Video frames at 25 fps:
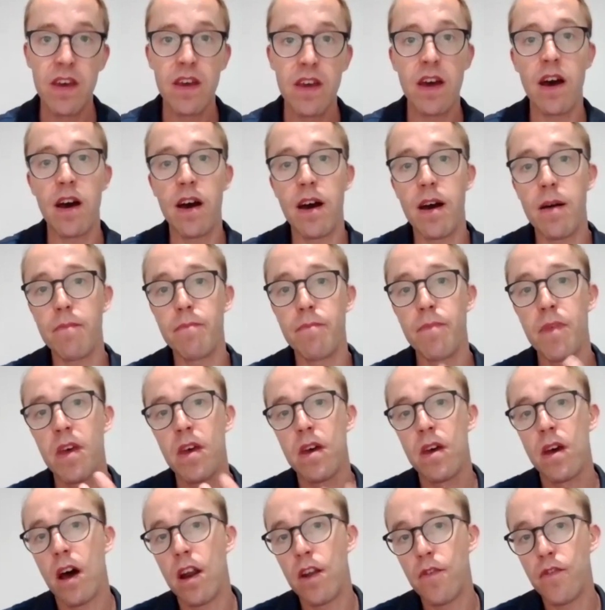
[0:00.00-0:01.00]
Um,
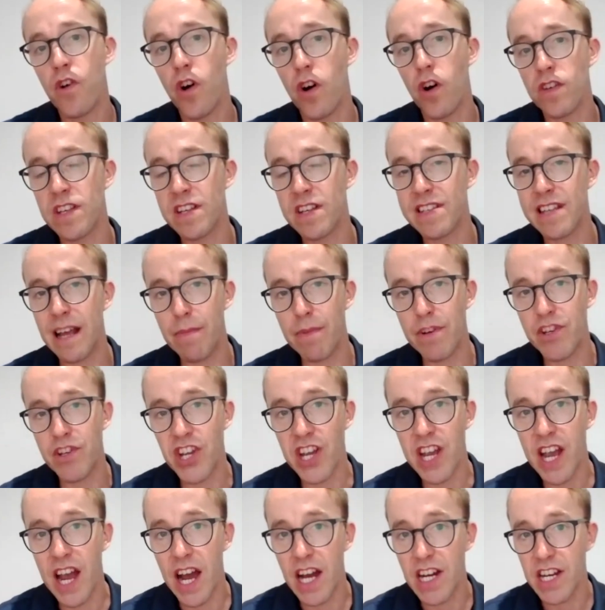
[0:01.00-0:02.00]
and of course, establishing
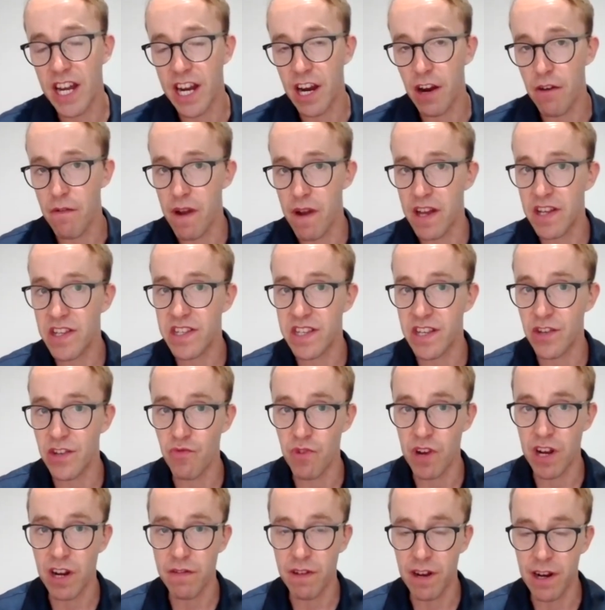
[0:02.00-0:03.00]
cardiac arrest is
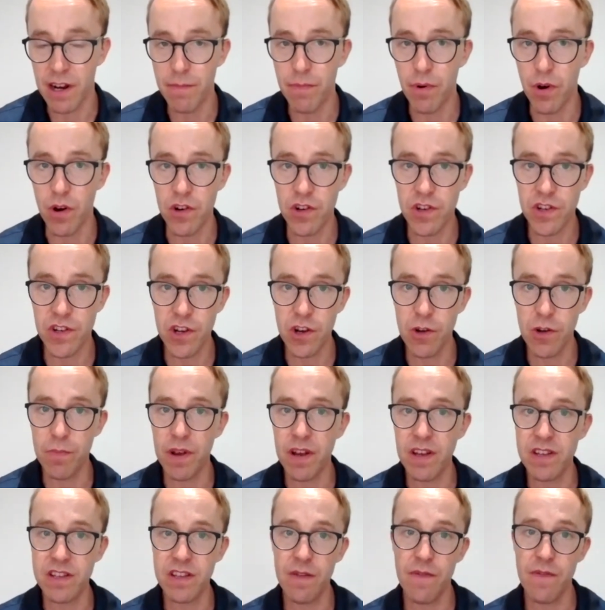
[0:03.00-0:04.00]
really, really important too,
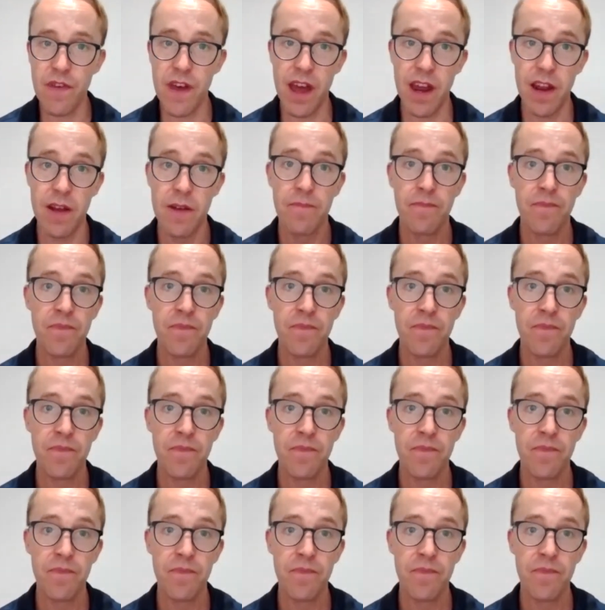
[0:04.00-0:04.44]
because if they're